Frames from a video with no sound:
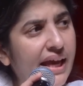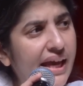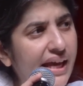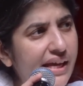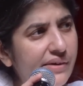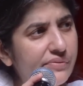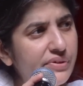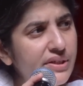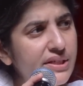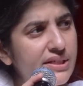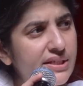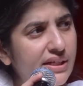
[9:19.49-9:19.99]

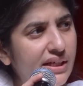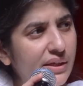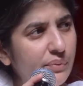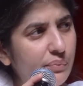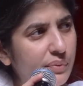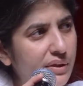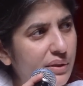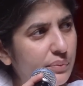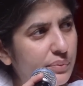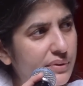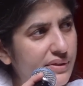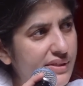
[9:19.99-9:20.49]
Every time
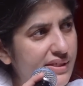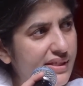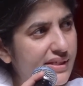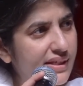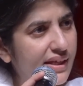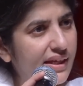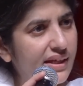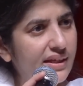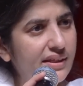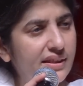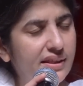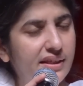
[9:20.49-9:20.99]
we were
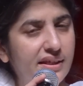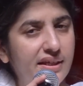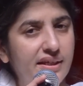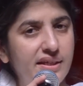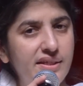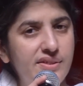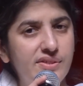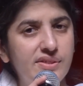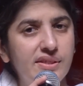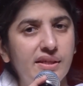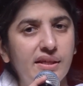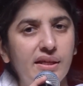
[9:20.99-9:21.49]
saying
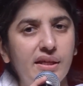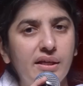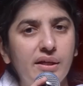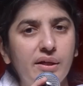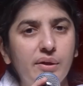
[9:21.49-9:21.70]
this,